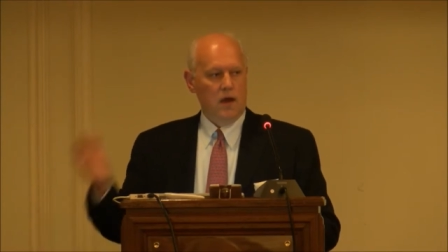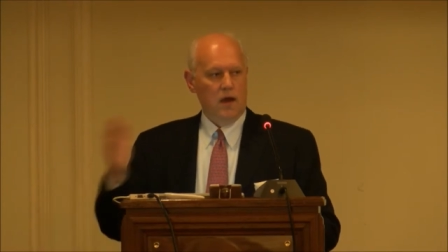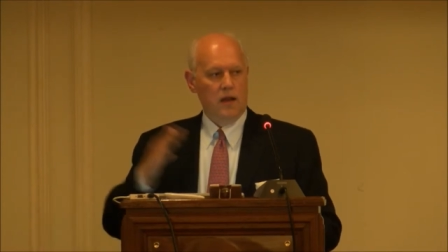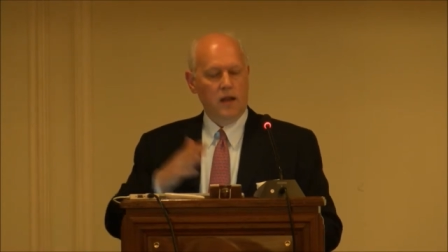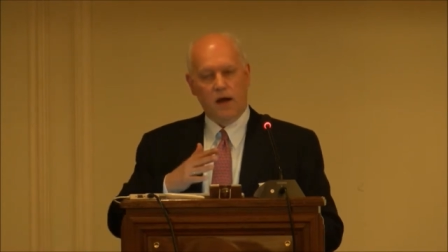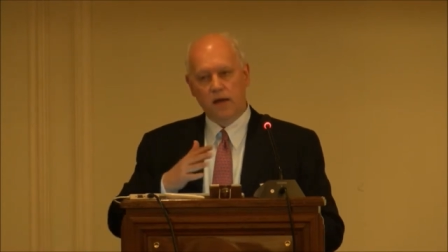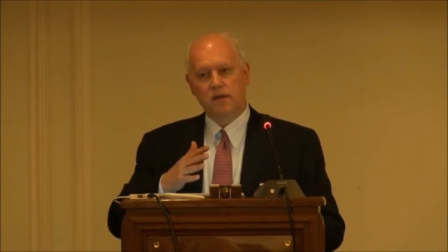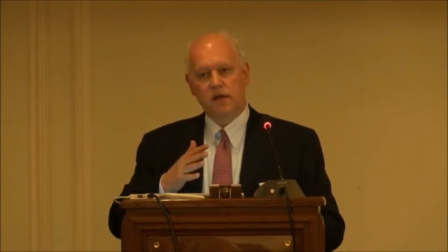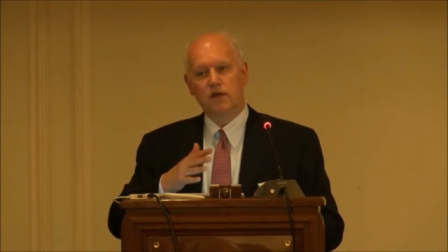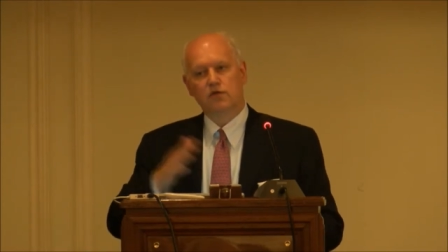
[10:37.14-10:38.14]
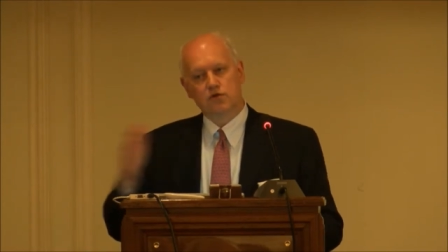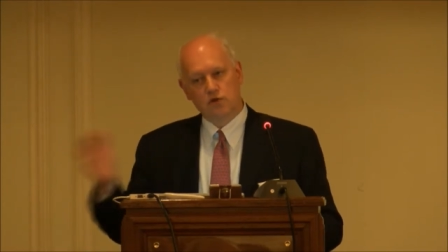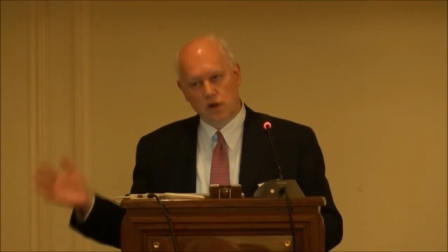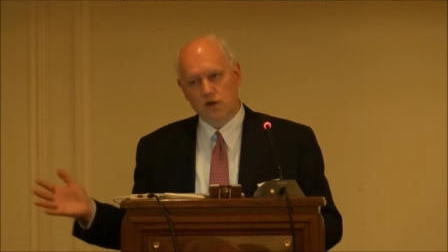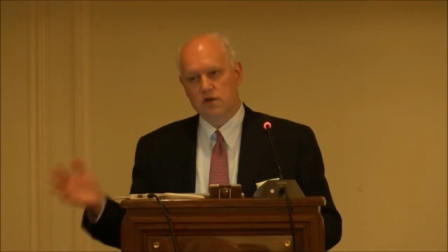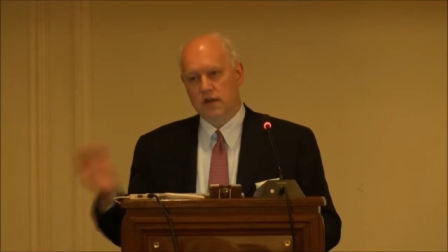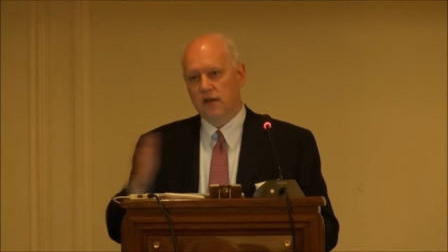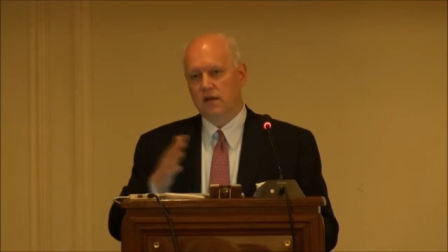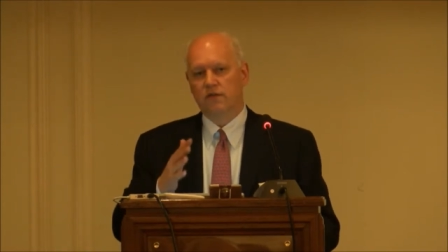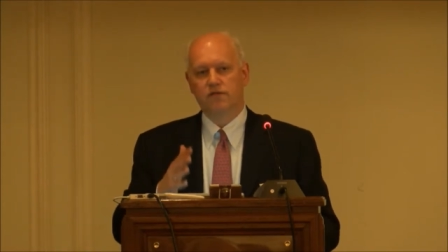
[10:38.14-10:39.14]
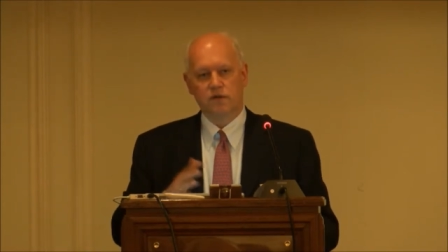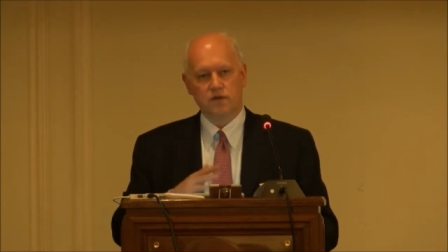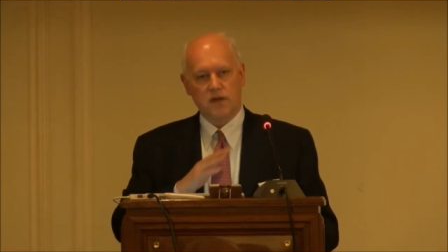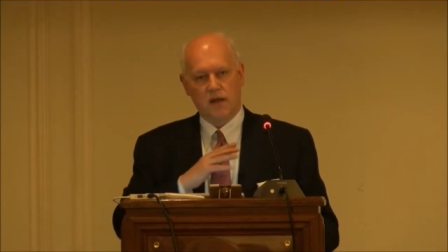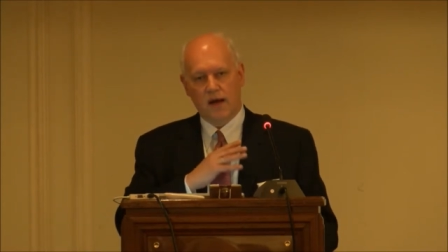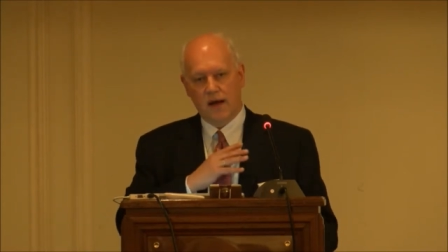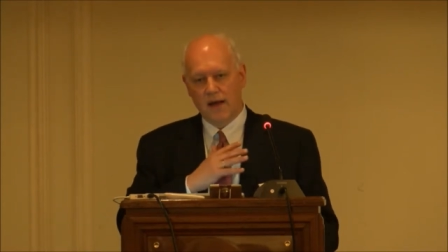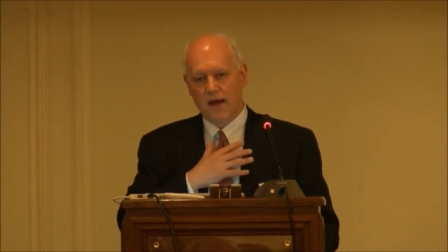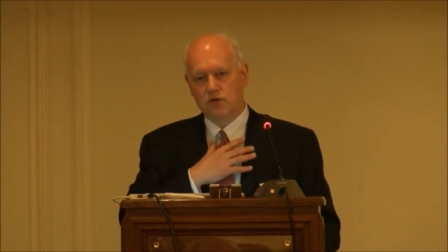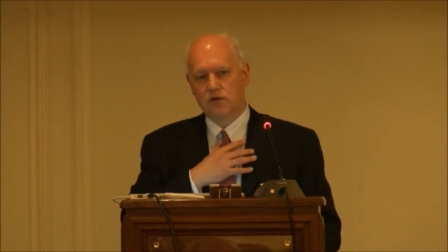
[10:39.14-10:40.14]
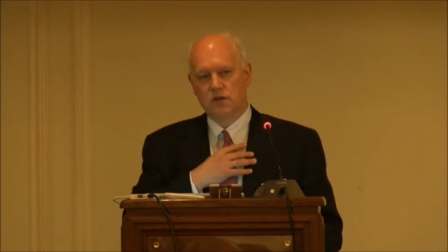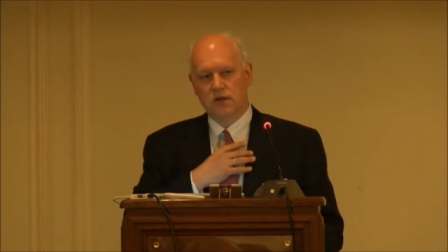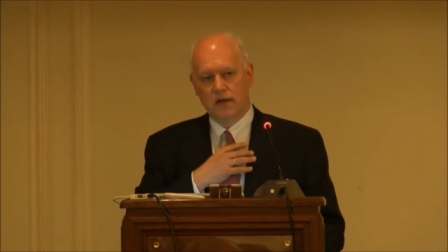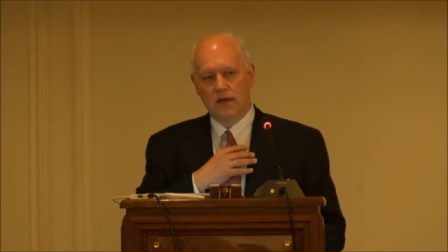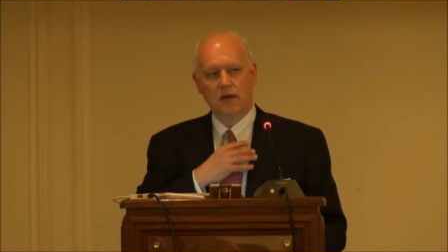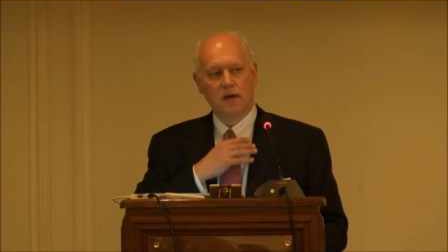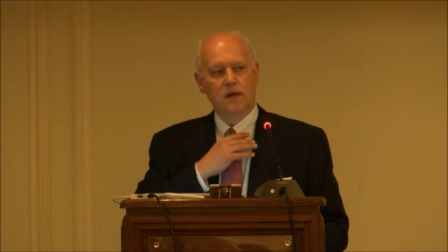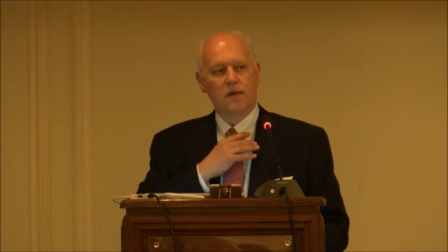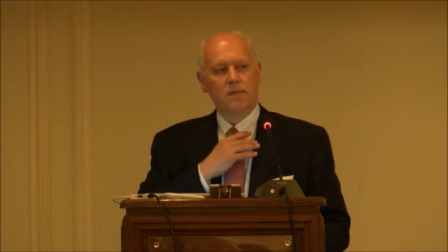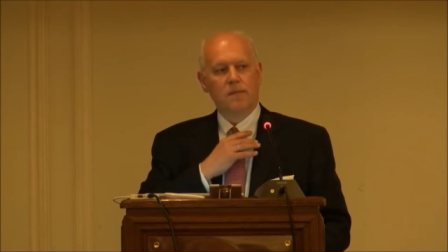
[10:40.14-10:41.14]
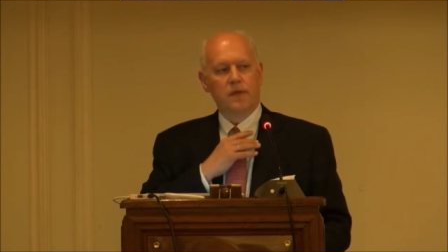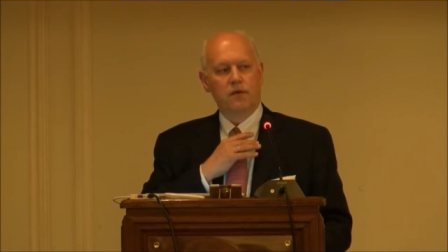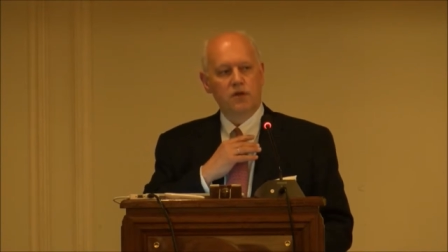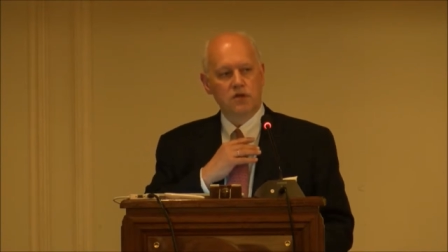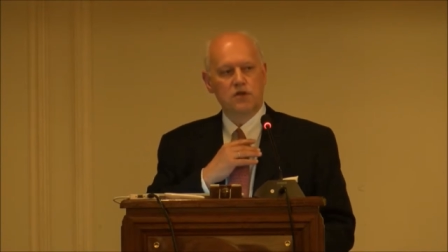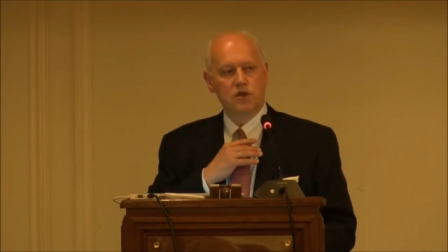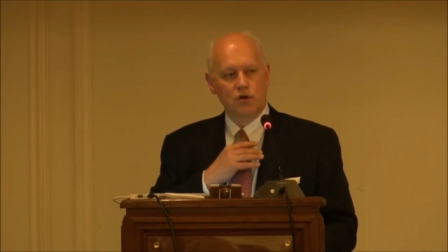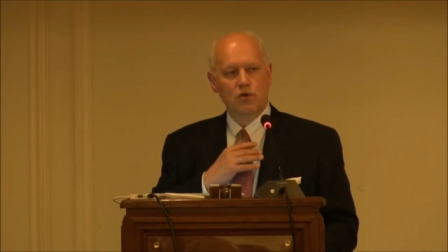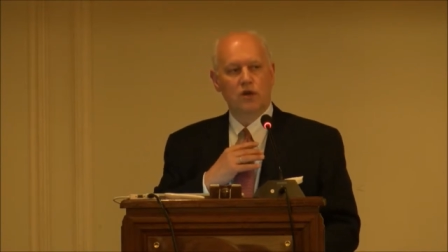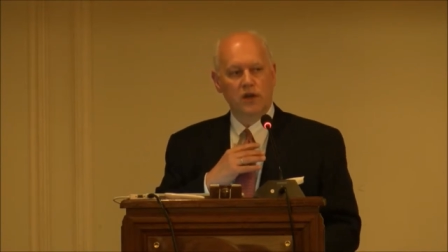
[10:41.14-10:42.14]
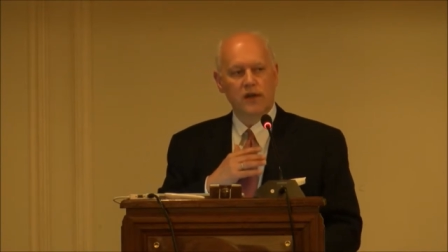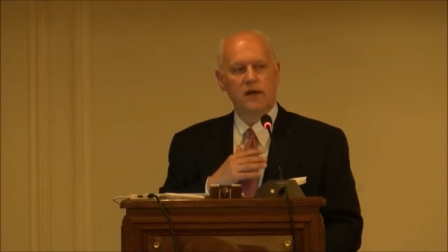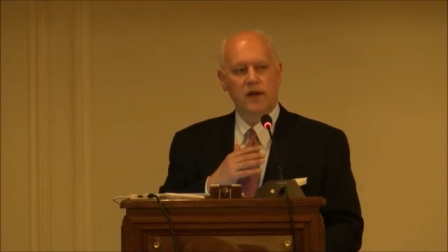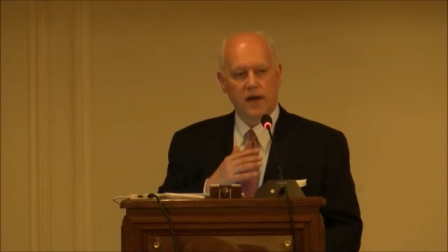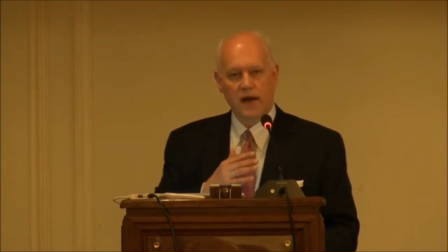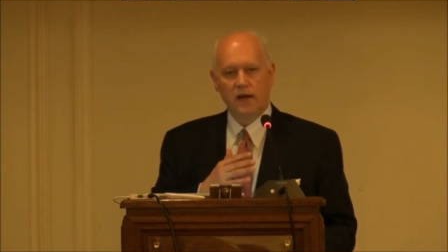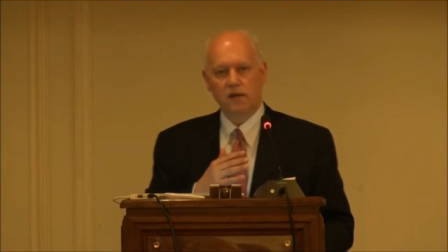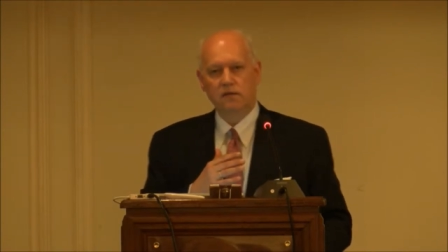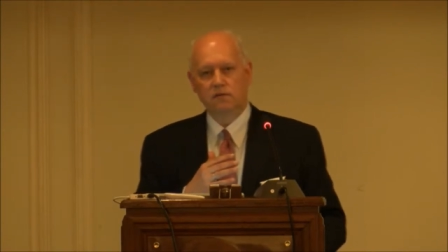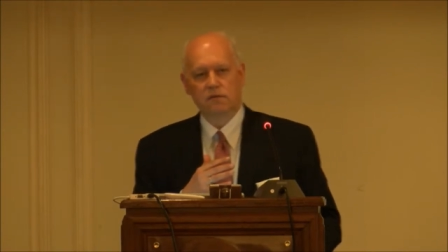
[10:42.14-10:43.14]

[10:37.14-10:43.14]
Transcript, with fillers: And I think you should understand the difference. And I actually think there is no clear line,